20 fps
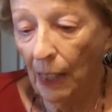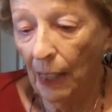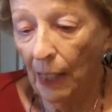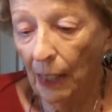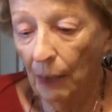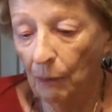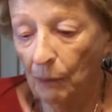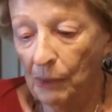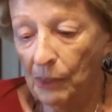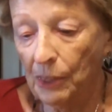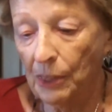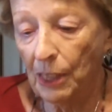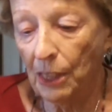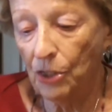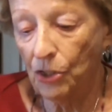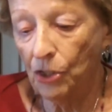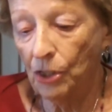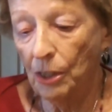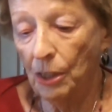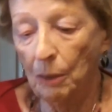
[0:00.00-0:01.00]
and was
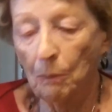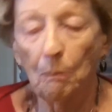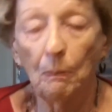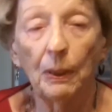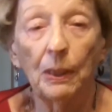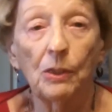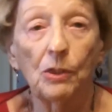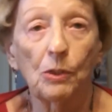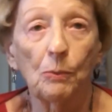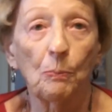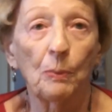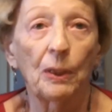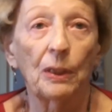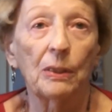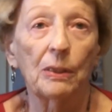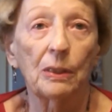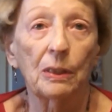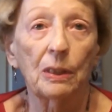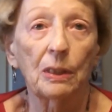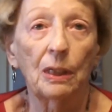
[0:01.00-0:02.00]
stationed at Big
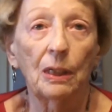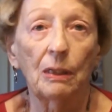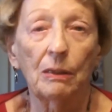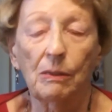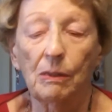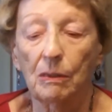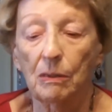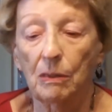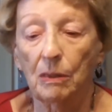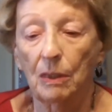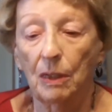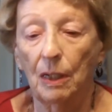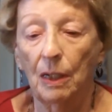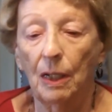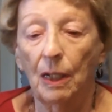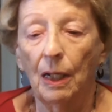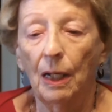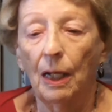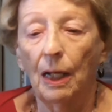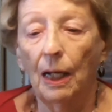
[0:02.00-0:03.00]
Springs, Texas.
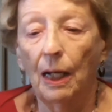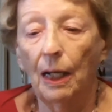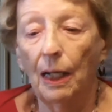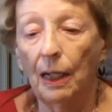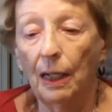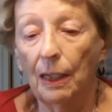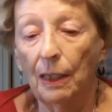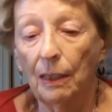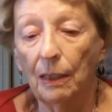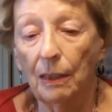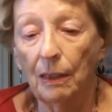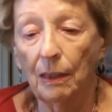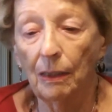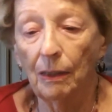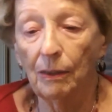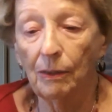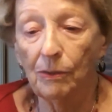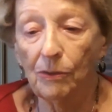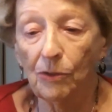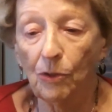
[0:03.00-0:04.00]
And
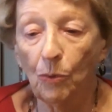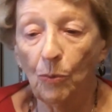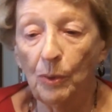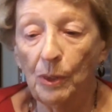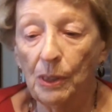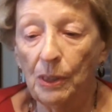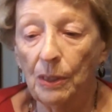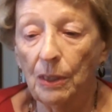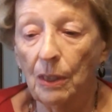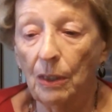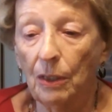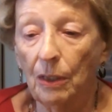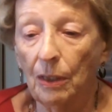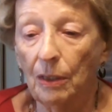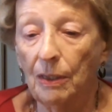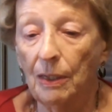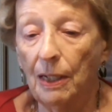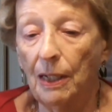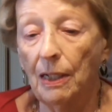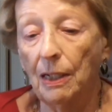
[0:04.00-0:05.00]
so we
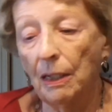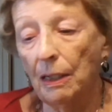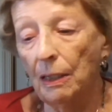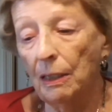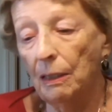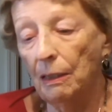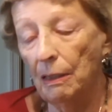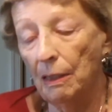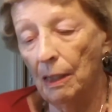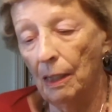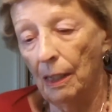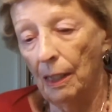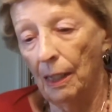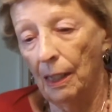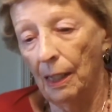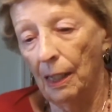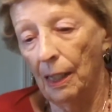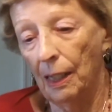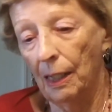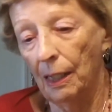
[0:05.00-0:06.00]
started dating,
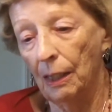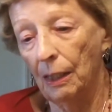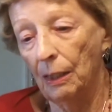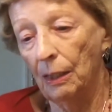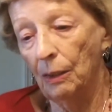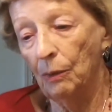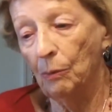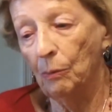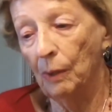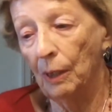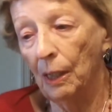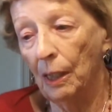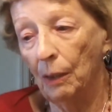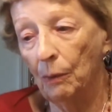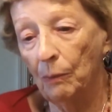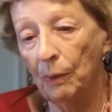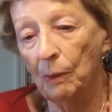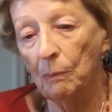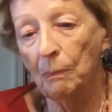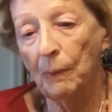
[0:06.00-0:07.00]
and when I
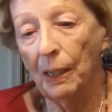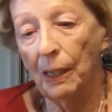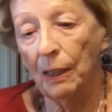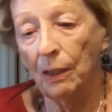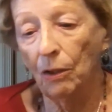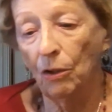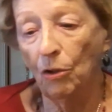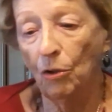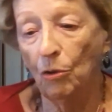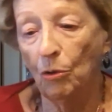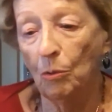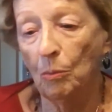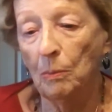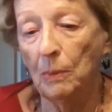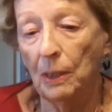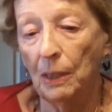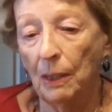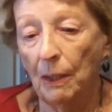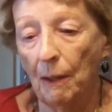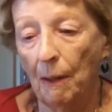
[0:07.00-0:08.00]
went back
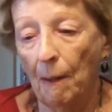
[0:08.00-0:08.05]
home,